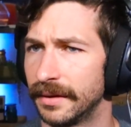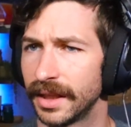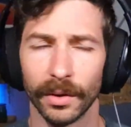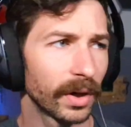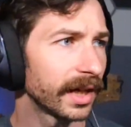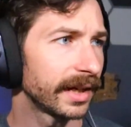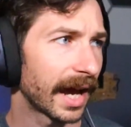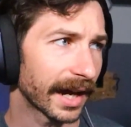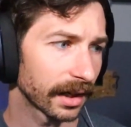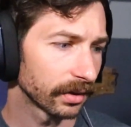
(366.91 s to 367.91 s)
You know what?
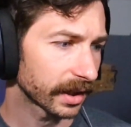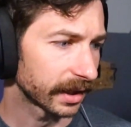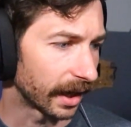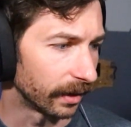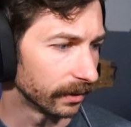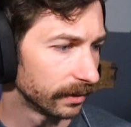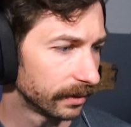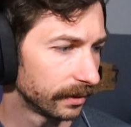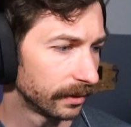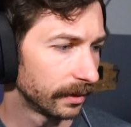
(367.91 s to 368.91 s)
I gotta look now.
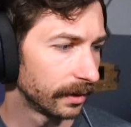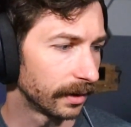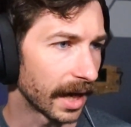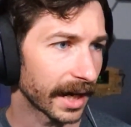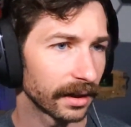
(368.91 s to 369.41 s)
I